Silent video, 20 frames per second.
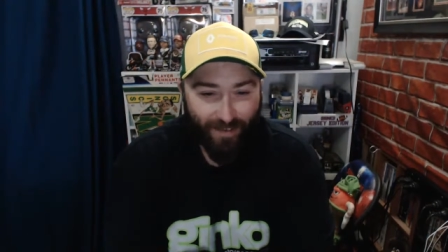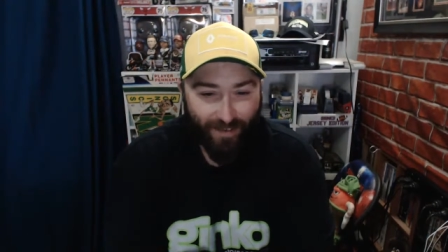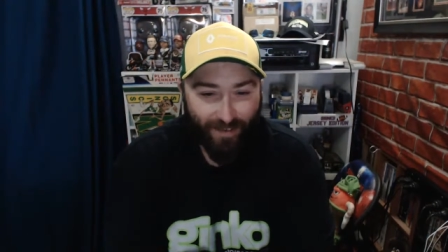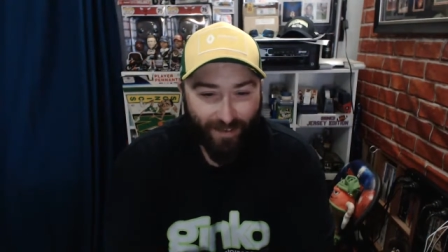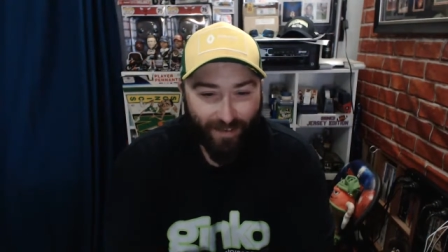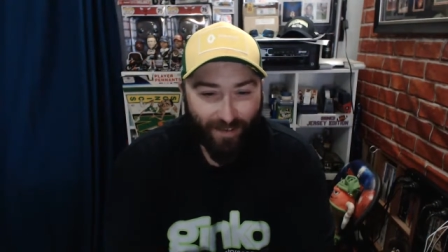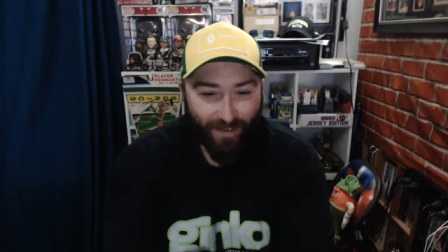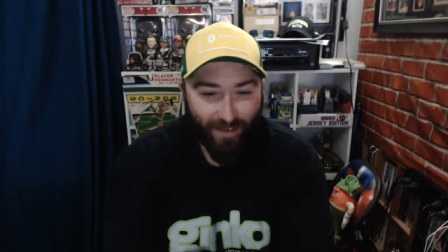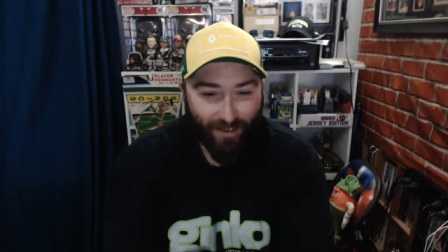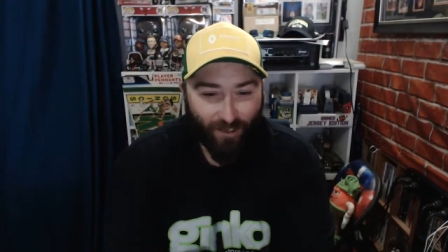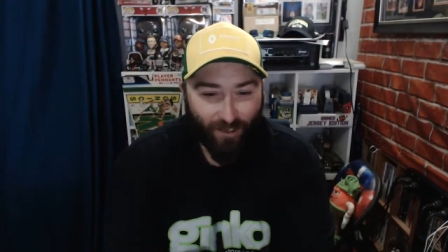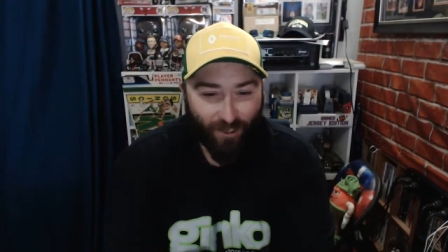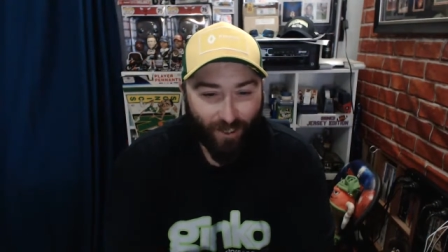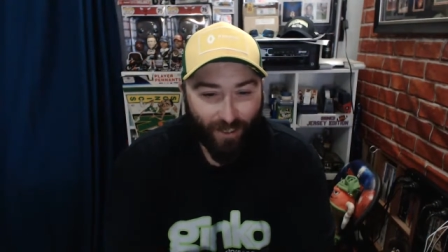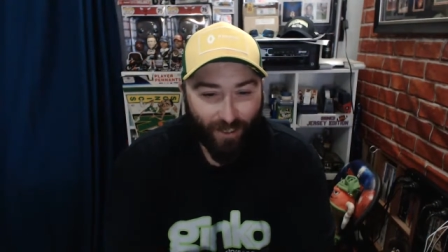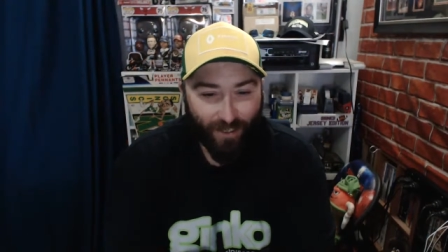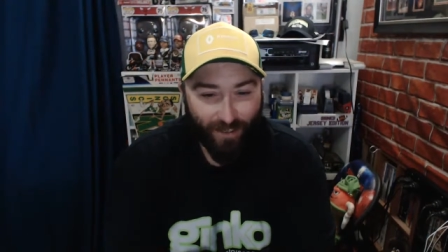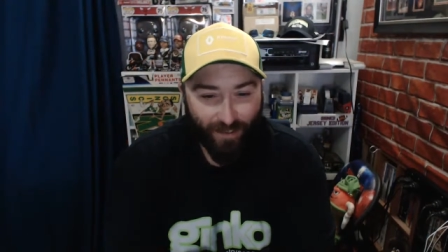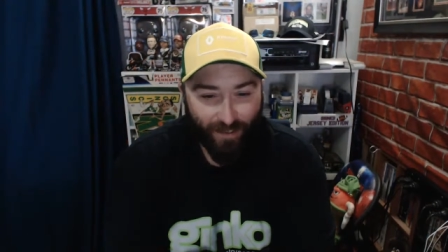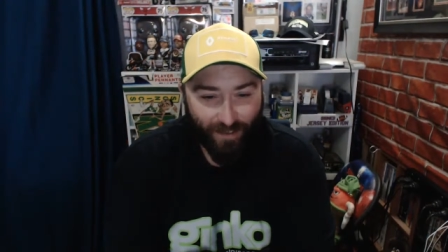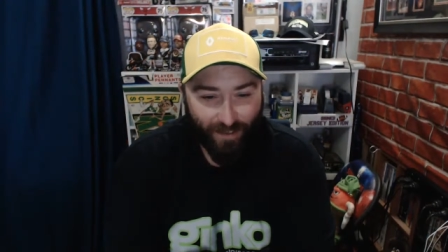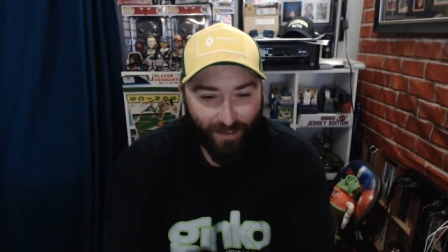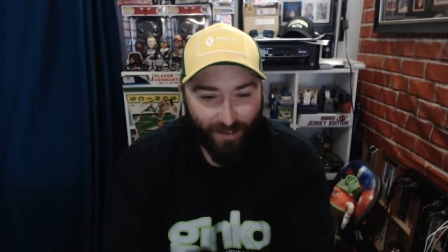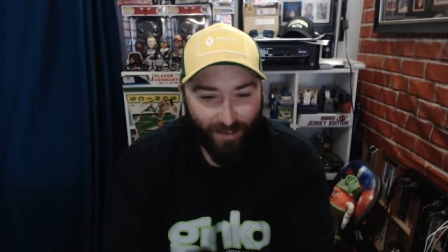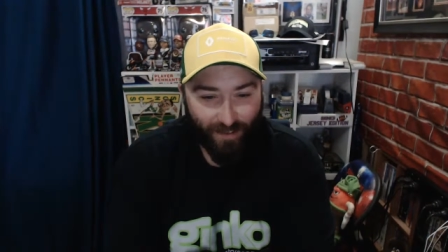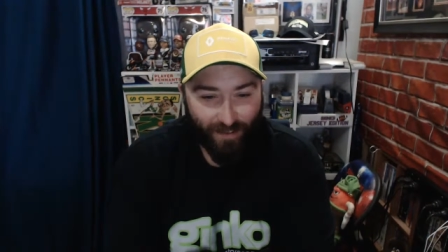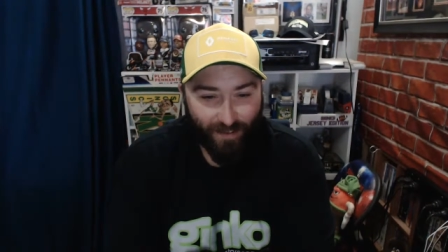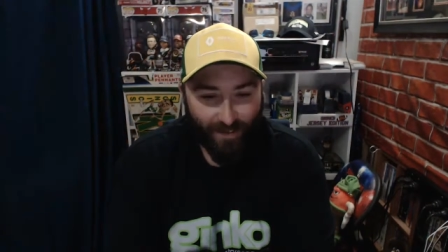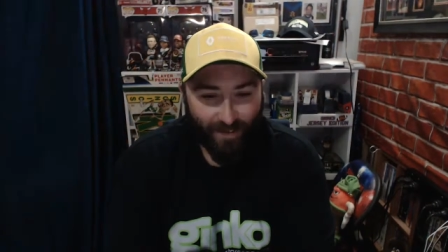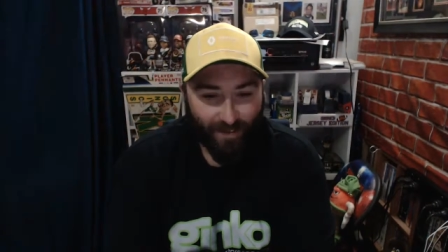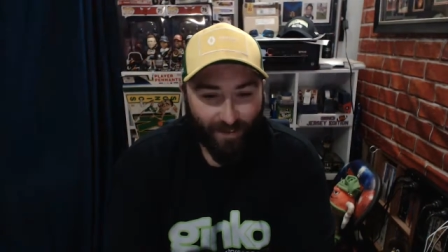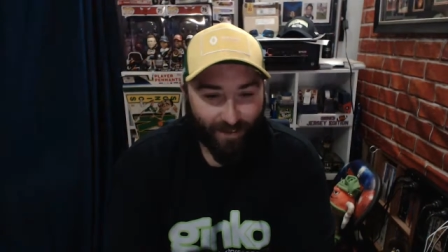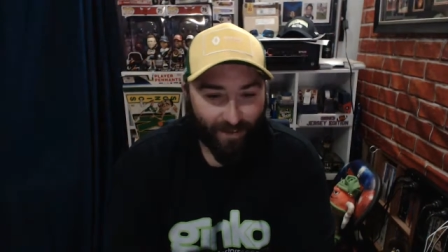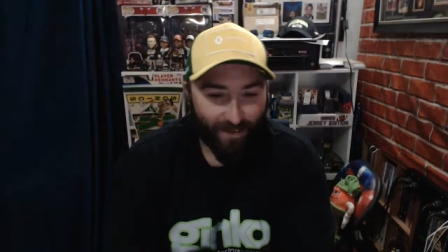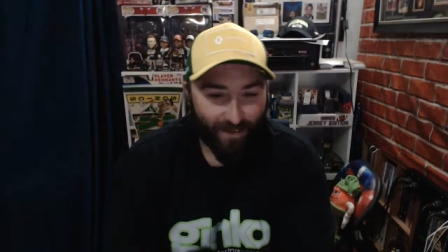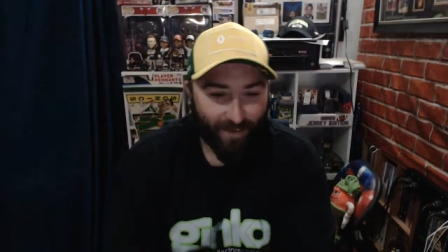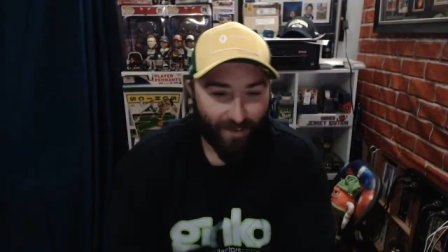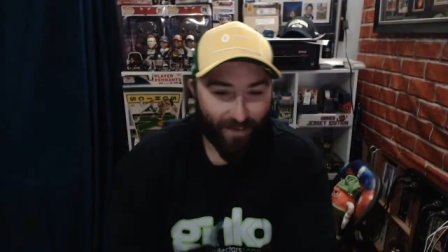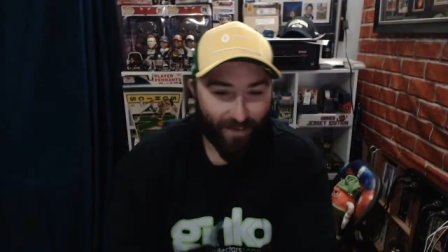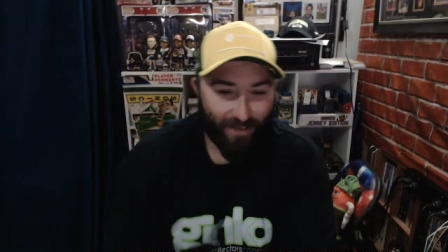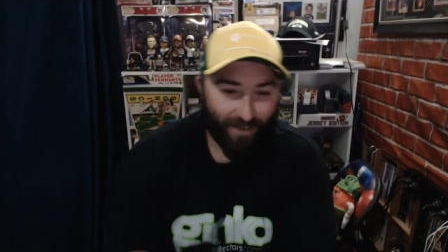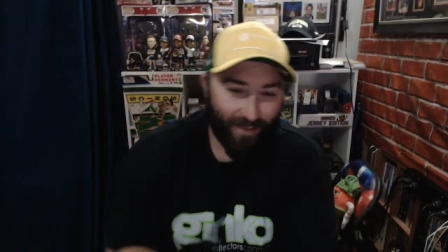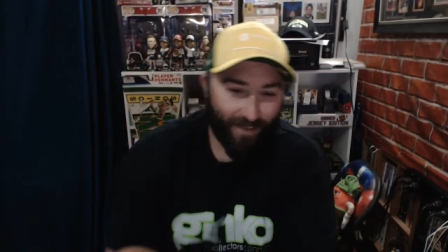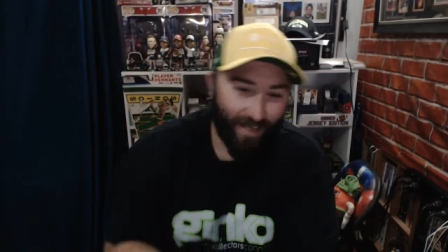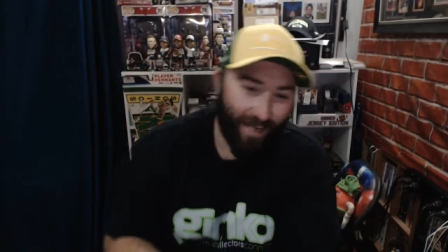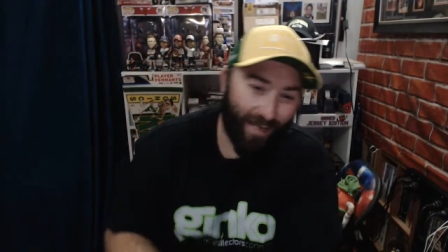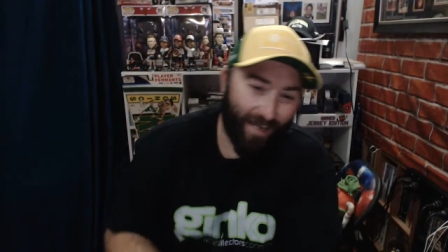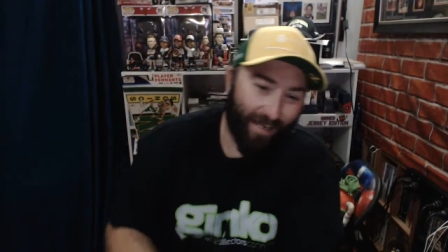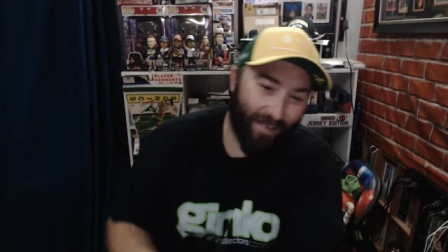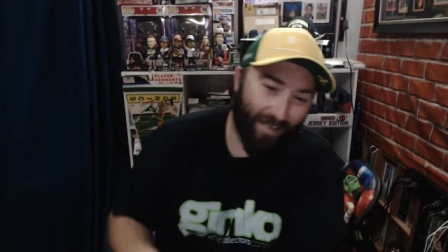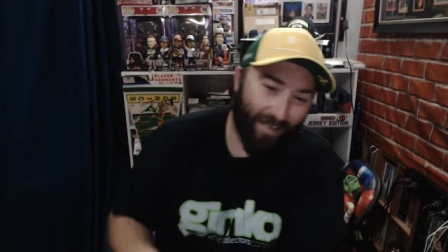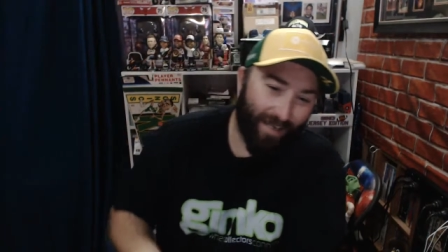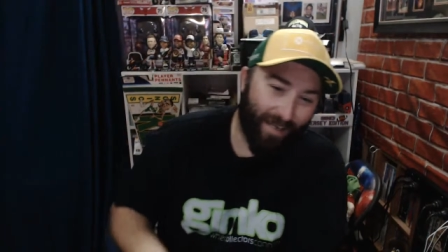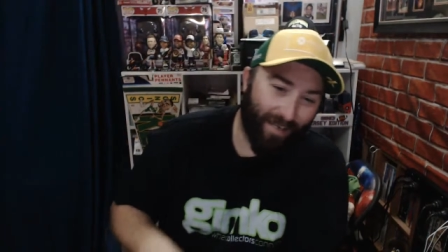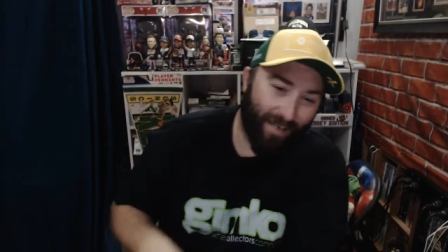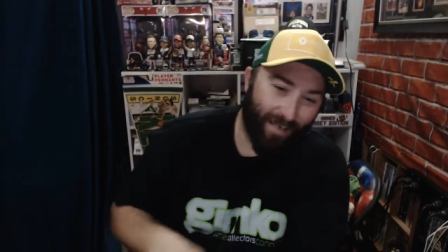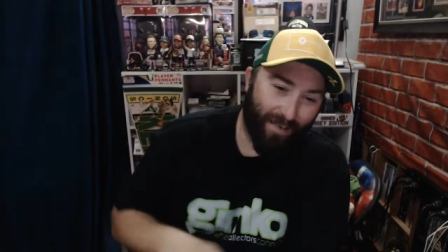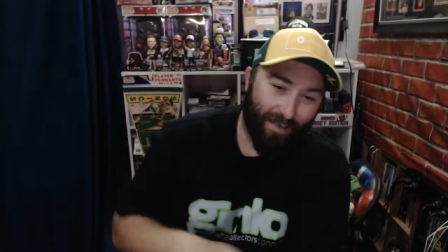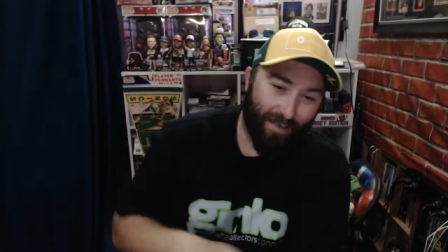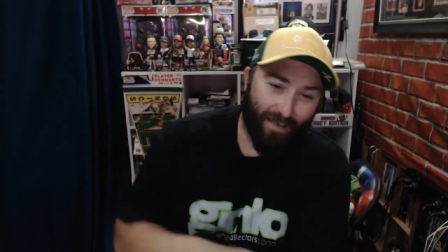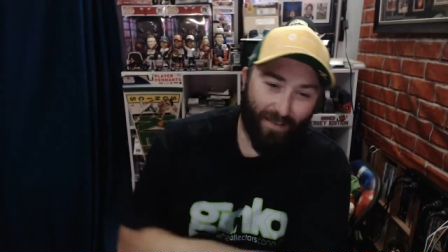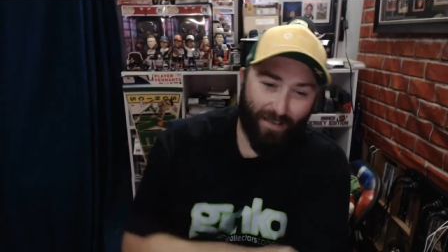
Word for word: Ah, oh, jeez. There, there, you,